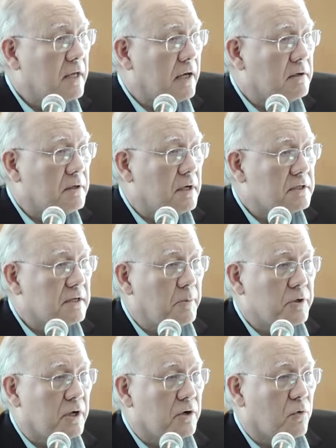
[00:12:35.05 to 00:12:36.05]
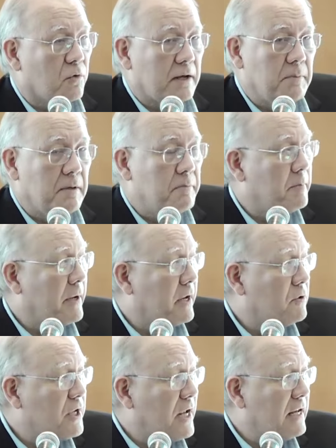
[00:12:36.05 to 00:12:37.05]
And someone can correct me, but my
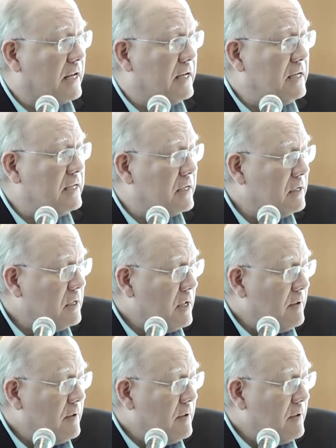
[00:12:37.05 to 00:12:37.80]
understanding in India